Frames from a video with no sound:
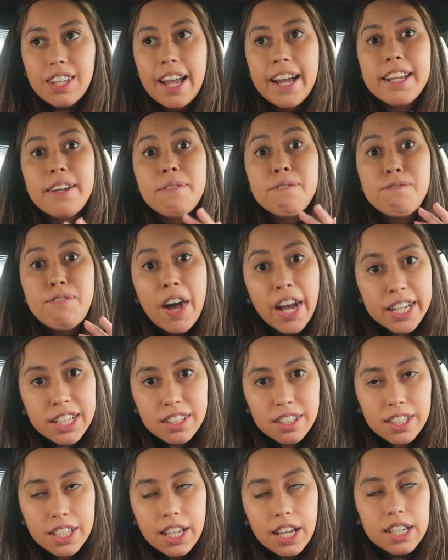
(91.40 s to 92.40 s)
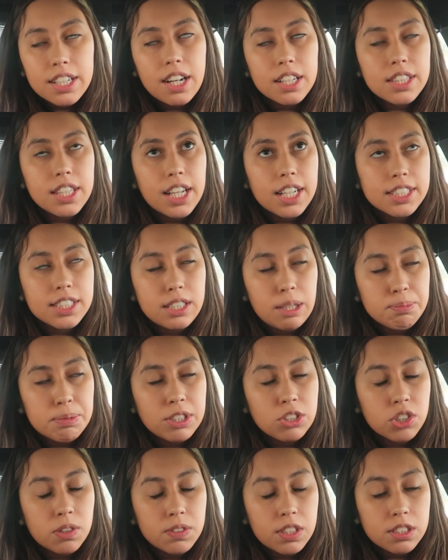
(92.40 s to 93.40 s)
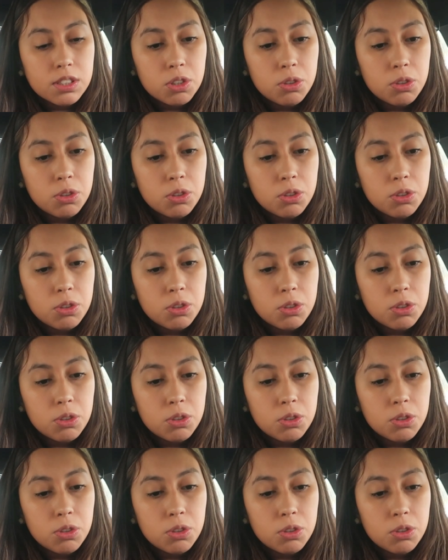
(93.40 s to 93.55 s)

and finally I got the acceptance from the